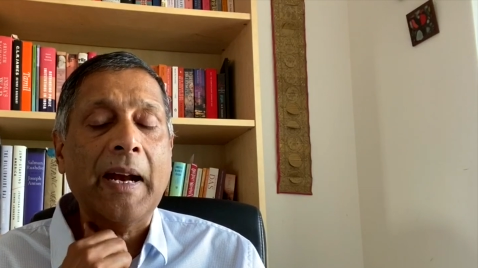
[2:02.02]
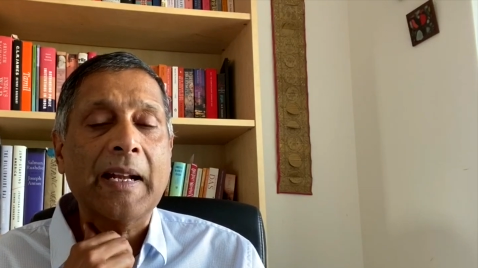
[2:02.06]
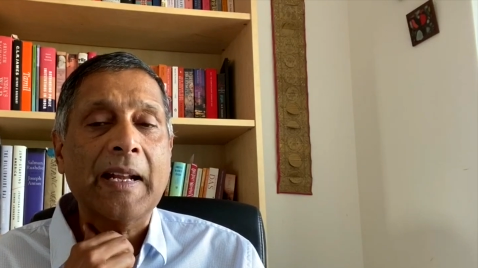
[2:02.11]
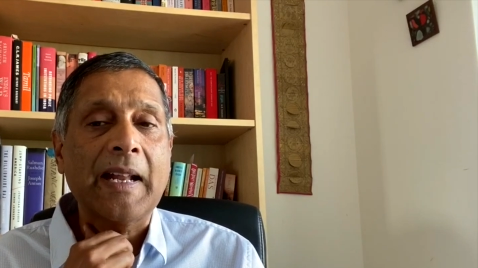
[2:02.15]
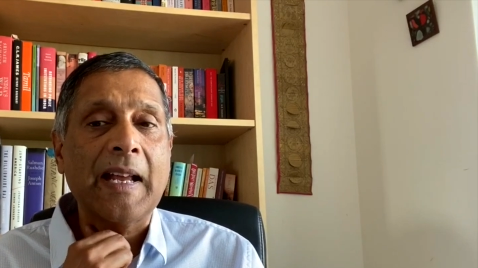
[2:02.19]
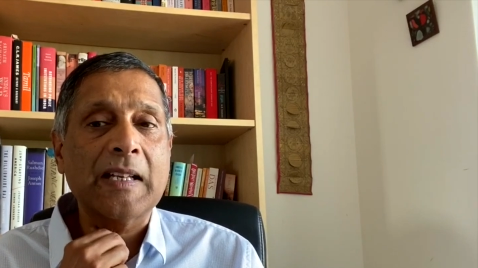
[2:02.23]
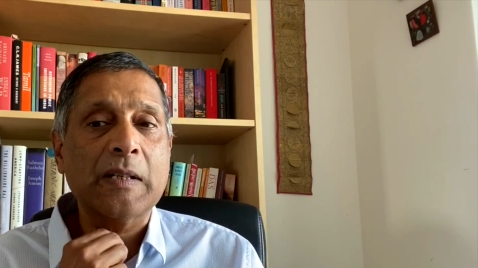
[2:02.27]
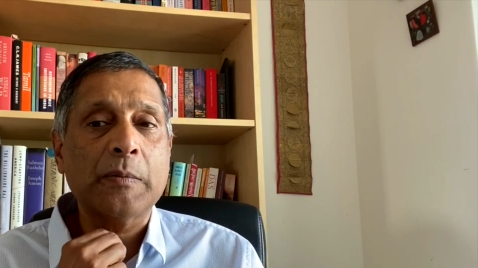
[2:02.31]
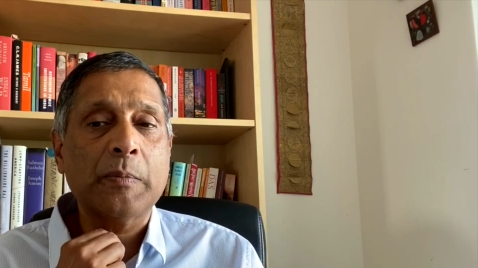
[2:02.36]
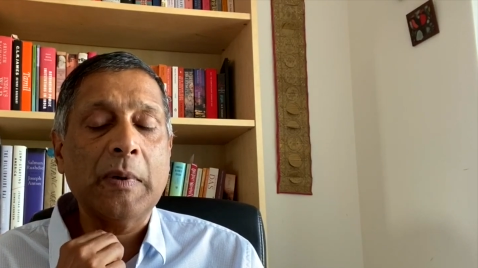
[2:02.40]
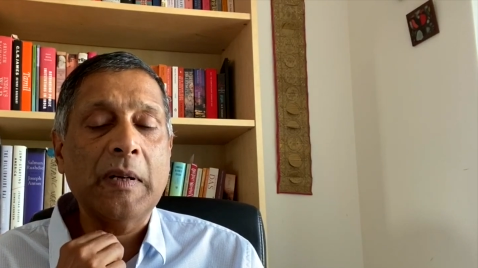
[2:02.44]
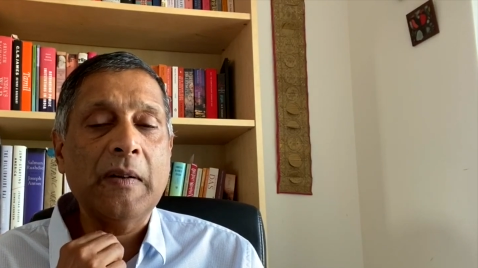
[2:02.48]

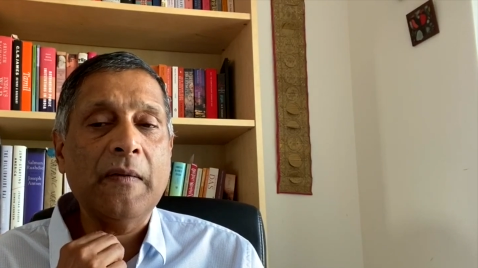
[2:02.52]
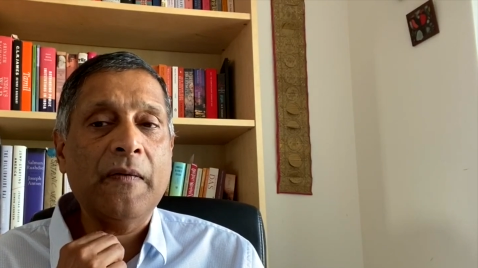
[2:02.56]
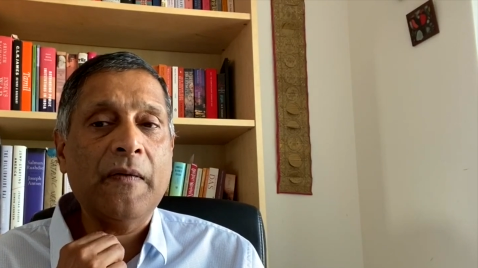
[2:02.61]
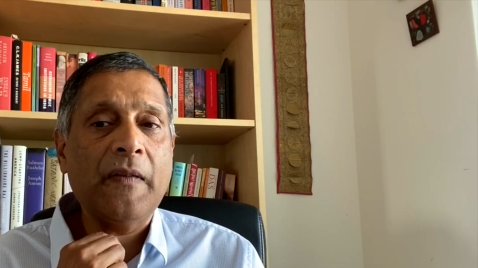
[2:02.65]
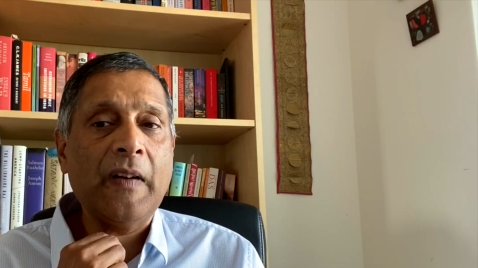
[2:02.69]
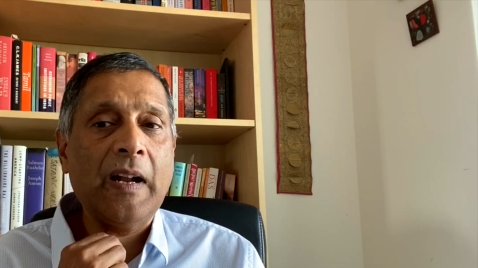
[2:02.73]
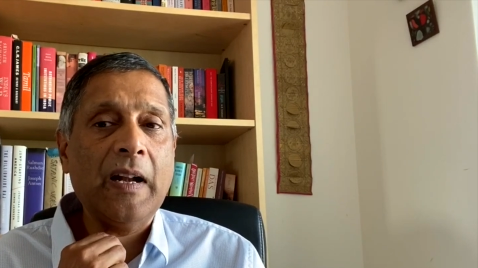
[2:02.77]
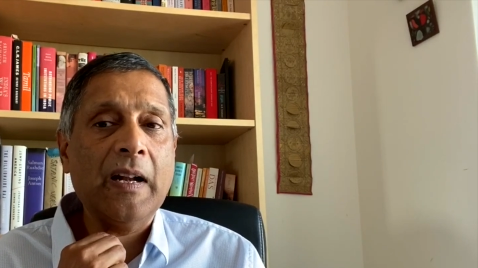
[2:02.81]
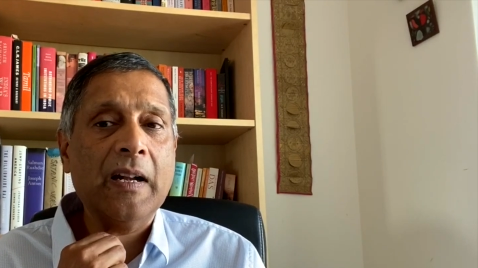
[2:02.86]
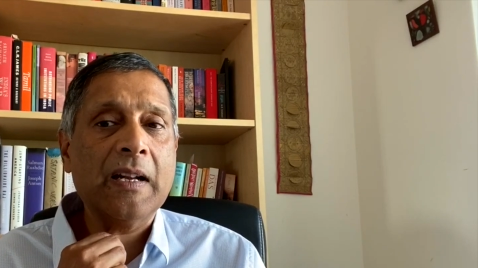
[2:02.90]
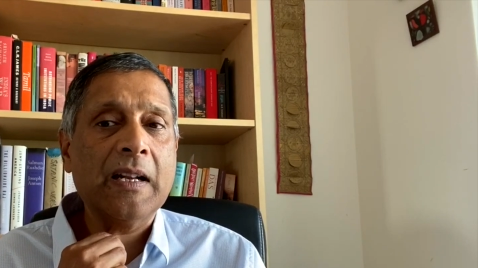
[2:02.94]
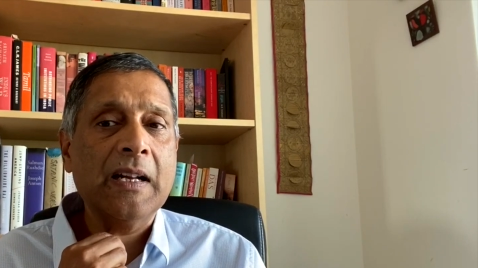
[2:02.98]
has been
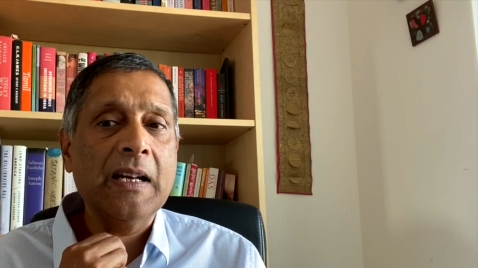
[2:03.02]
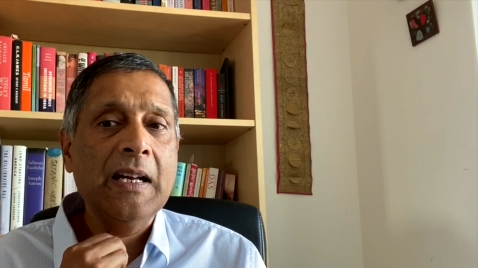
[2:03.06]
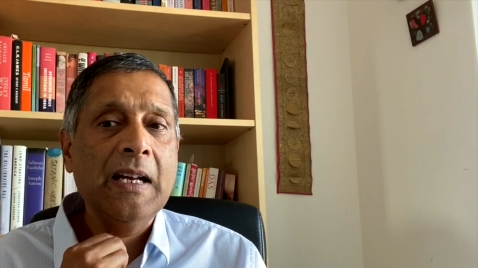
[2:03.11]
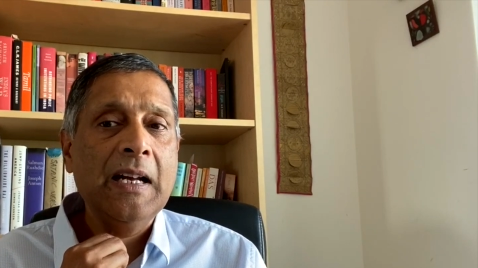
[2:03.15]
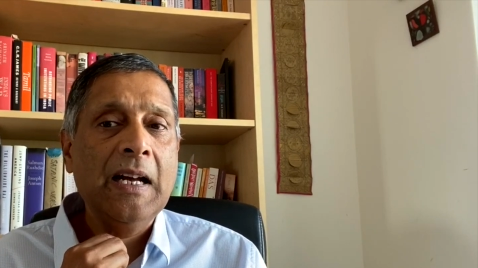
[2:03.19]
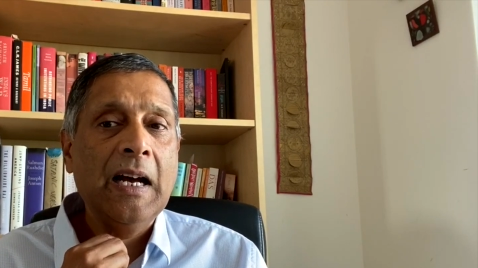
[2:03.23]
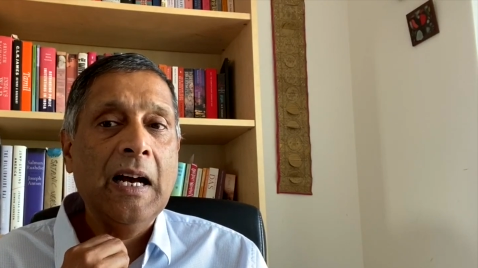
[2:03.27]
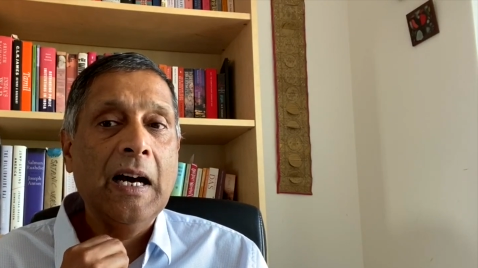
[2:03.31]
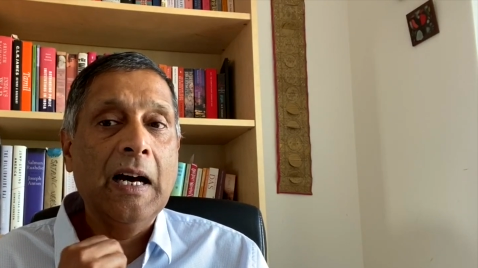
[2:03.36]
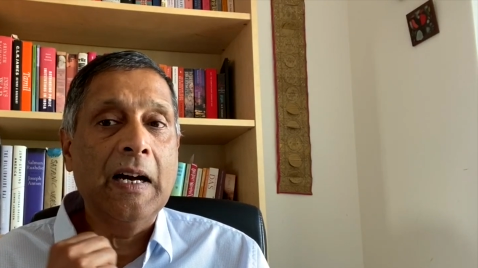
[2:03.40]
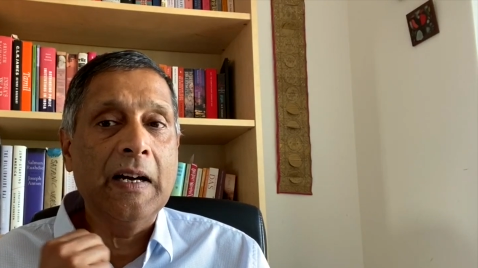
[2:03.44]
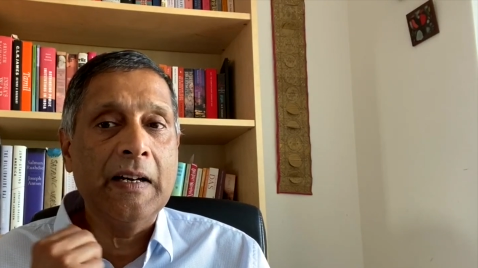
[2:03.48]
felt
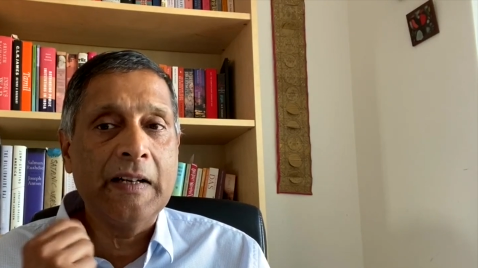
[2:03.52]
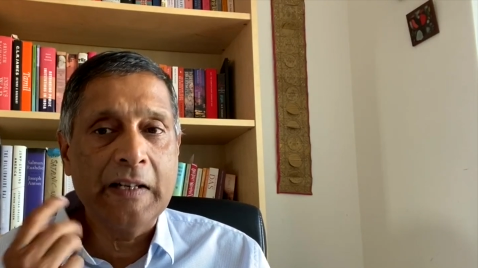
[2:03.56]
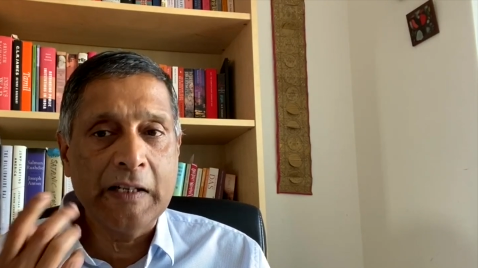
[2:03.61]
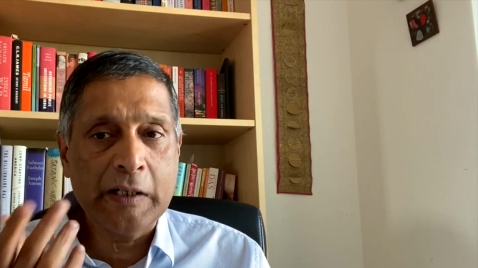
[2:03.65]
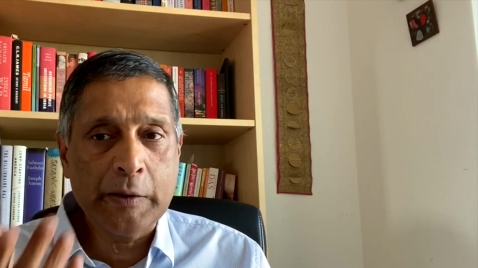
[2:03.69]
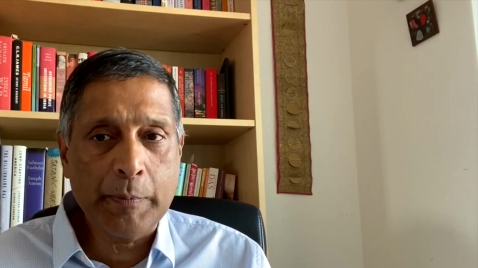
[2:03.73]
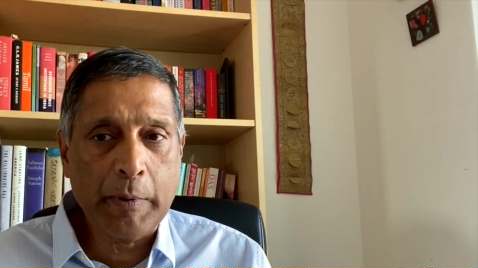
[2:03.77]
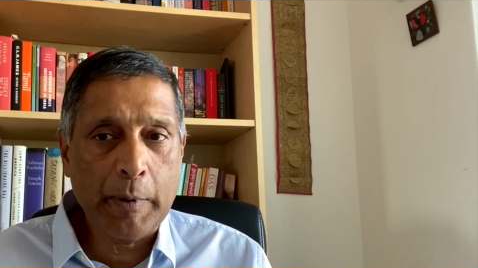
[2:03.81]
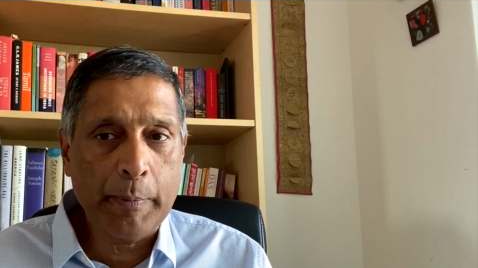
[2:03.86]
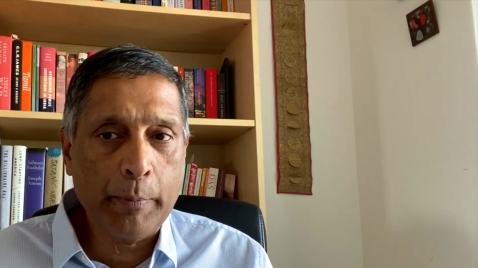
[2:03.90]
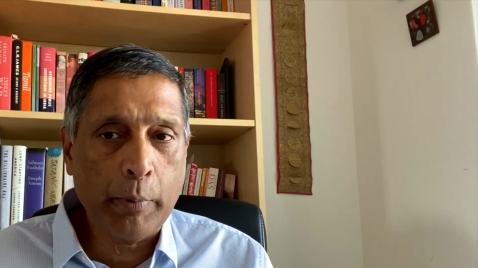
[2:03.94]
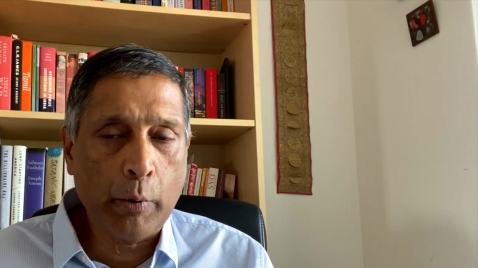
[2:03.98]

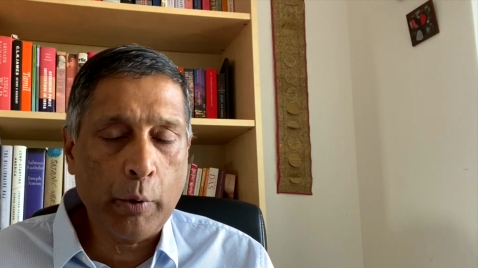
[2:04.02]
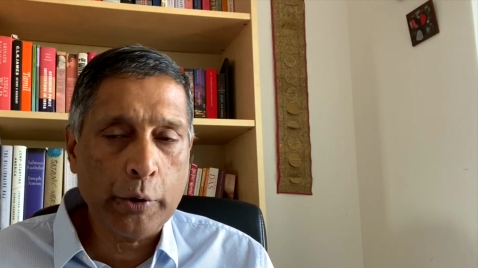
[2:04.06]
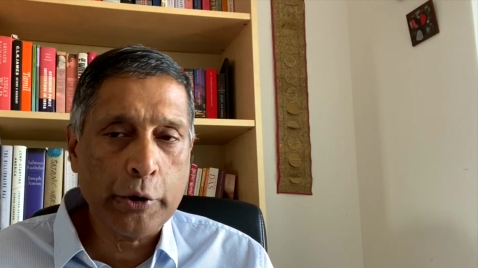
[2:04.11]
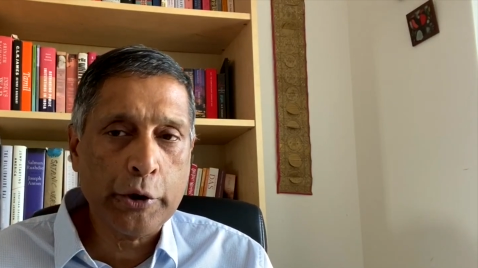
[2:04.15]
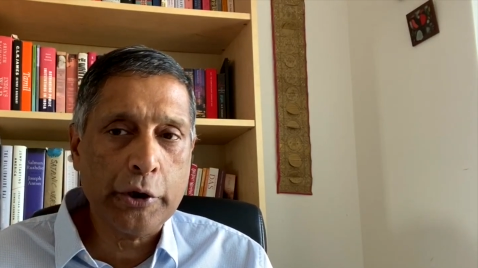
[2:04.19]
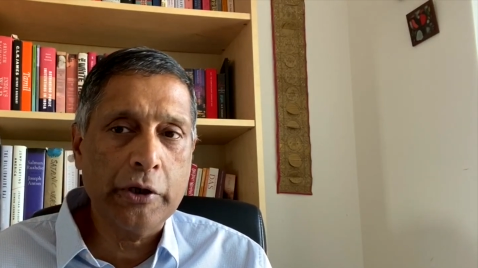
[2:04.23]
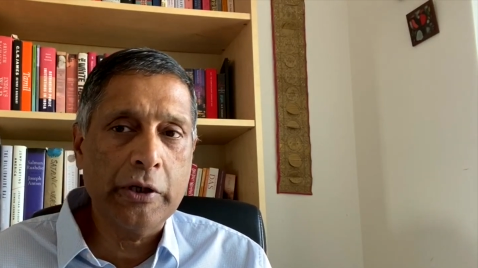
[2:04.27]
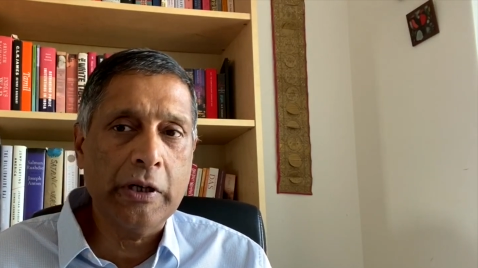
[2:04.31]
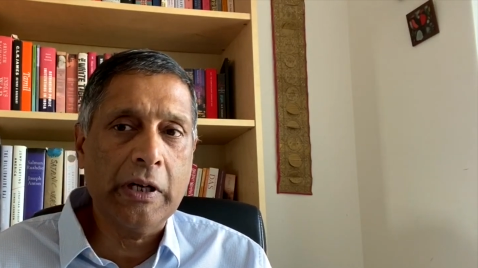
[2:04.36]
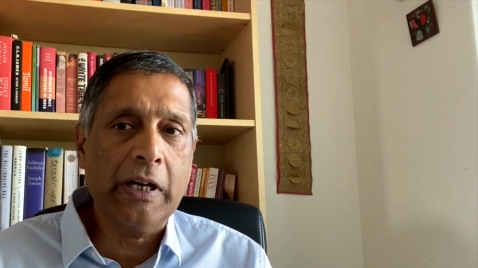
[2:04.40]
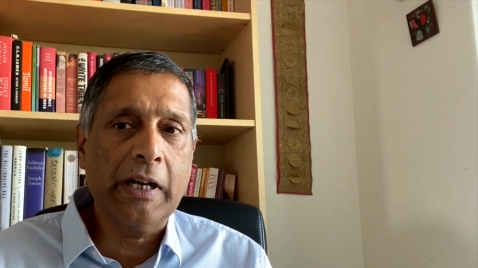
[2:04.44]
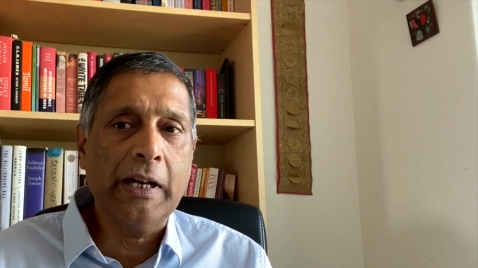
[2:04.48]

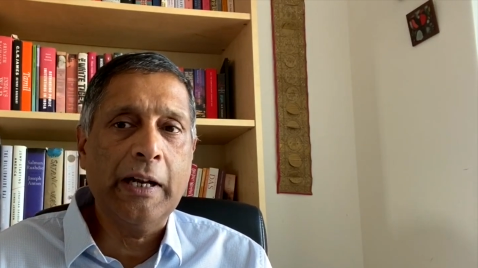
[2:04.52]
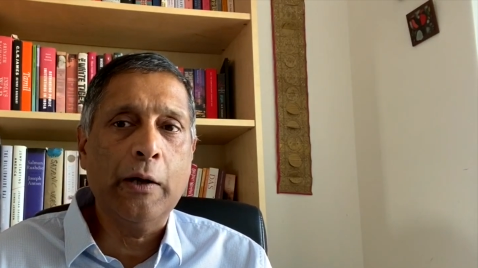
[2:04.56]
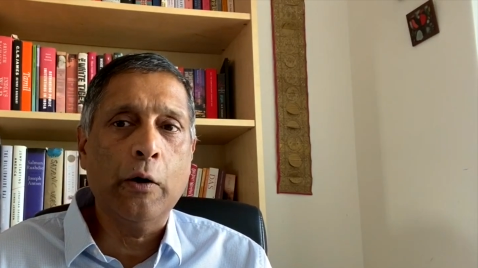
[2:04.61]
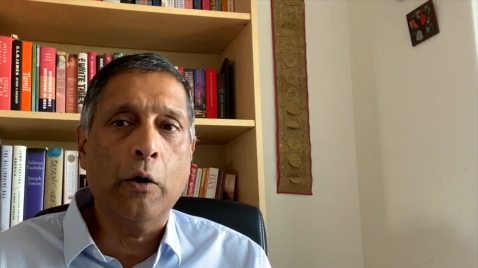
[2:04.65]
disproportionately